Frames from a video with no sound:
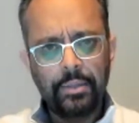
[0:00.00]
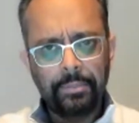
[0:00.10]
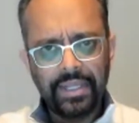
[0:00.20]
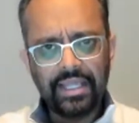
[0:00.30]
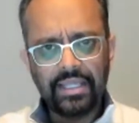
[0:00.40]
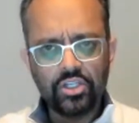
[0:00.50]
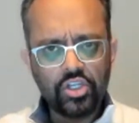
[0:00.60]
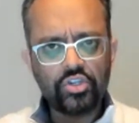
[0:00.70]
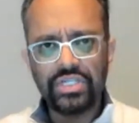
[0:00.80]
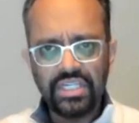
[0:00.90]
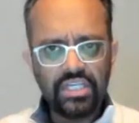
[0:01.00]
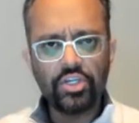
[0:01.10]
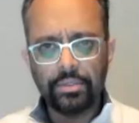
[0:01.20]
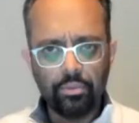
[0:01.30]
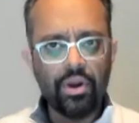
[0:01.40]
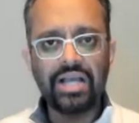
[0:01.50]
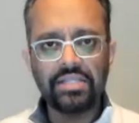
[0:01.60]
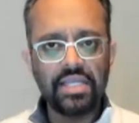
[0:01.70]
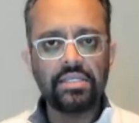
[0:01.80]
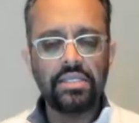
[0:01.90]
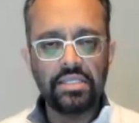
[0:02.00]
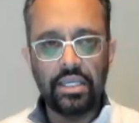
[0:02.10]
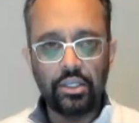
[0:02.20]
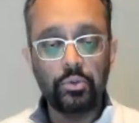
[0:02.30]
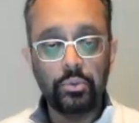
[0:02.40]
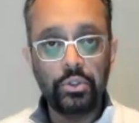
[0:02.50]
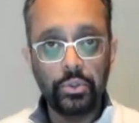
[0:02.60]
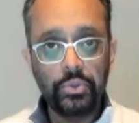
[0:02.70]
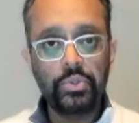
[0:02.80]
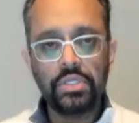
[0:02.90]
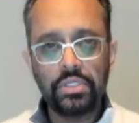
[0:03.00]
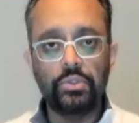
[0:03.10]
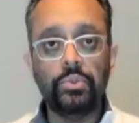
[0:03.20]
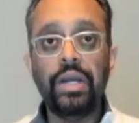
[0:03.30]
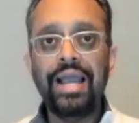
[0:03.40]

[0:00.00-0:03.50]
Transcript: but then the strategic processes that you use to